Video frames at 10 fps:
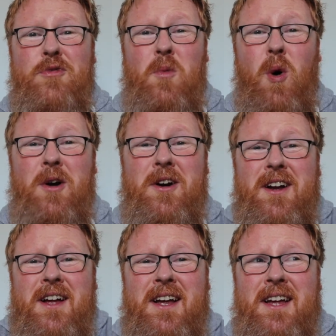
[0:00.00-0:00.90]
Over the
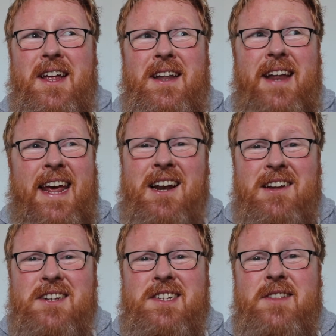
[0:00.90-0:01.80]
water in
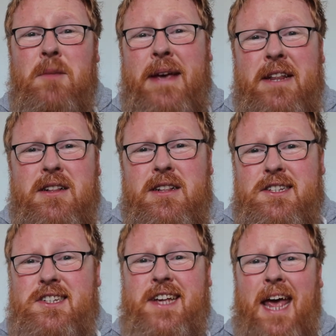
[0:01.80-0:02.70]
England, the
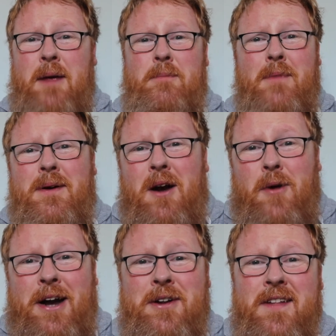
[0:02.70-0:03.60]
Beatles came
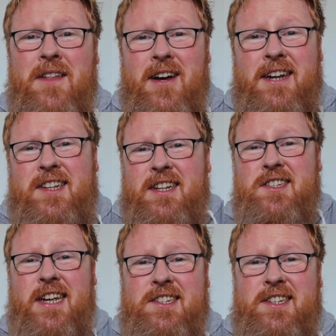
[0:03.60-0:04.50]
around in the
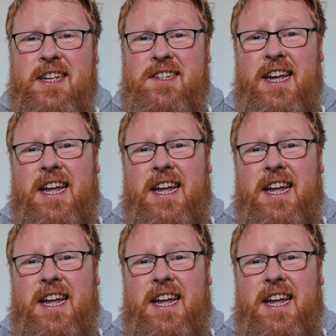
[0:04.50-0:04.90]
1960s